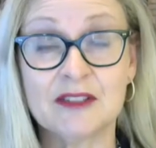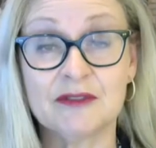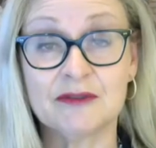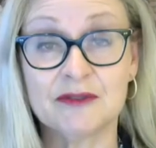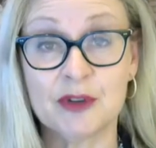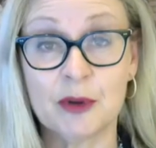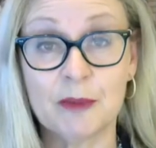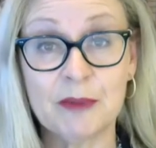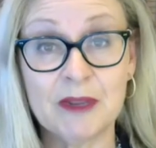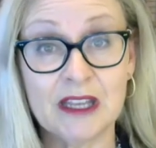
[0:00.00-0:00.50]

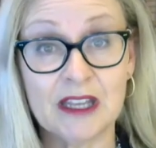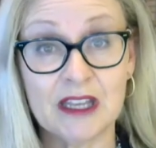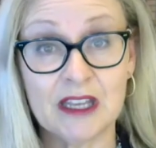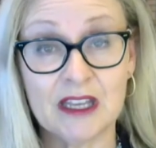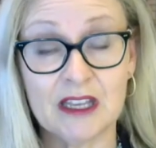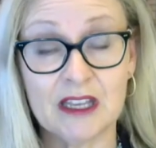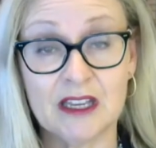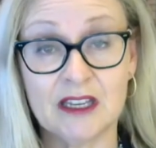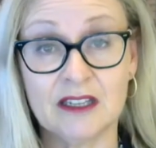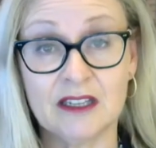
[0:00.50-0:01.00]
topic
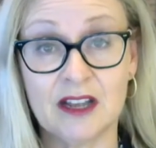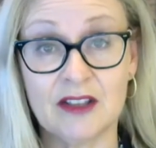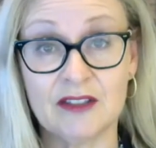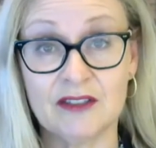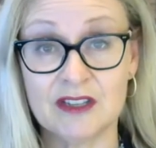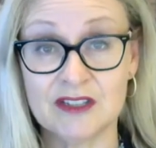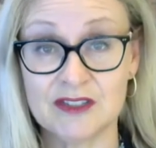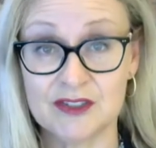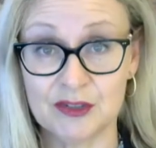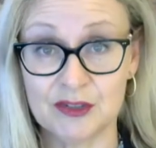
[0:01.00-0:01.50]
in
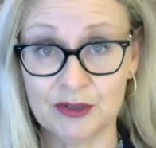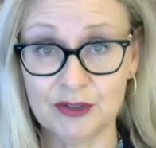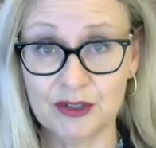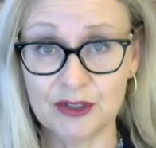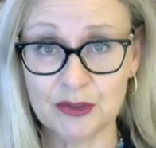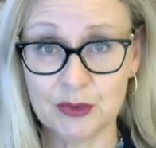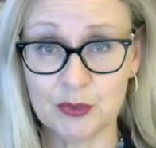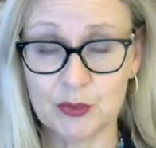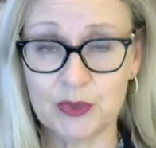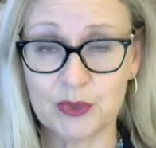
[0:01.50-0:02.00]
this unit
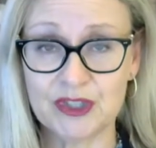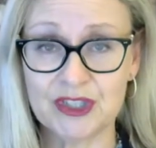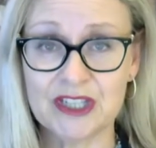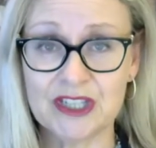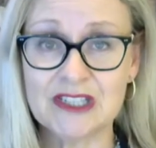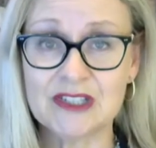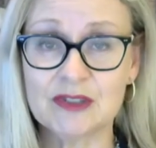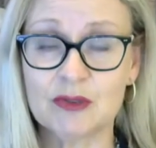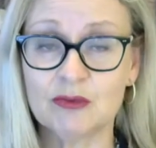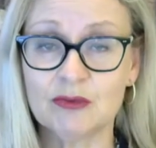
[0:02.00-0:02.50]
which is
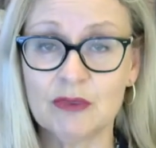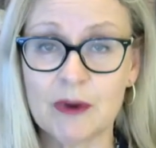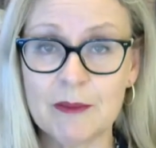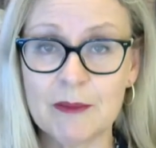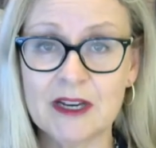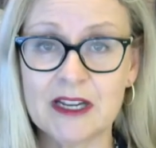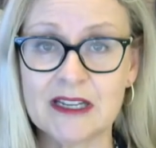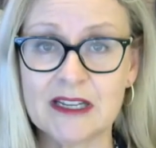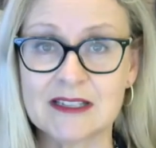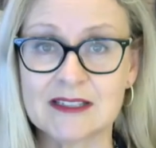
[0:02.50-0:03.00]

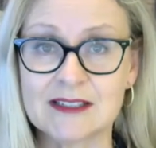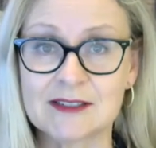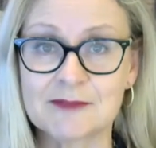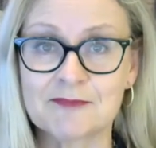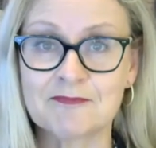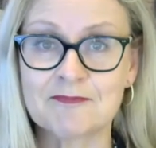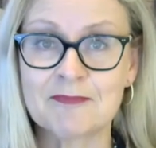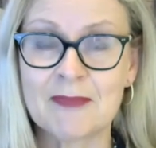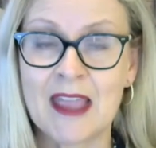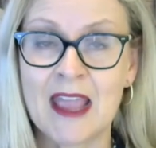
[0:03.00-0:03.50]
remedies.
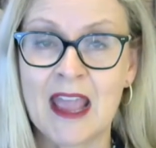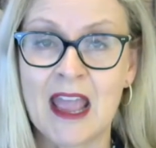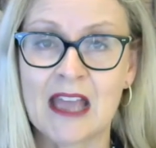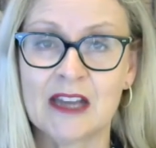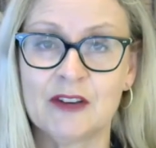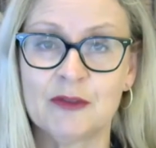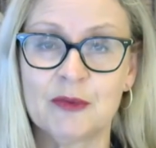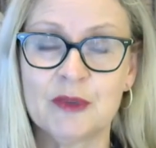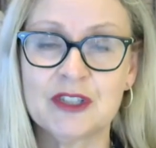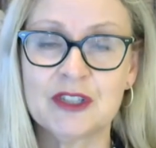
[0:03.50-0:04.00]
And if we
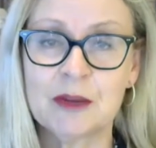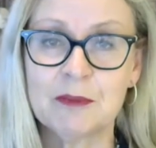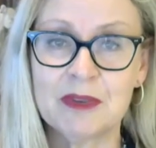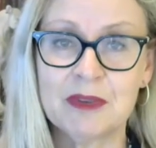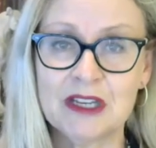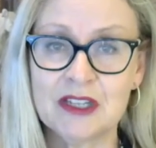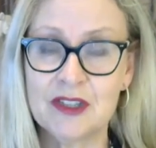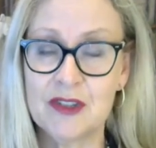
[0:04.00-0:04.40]
jump into the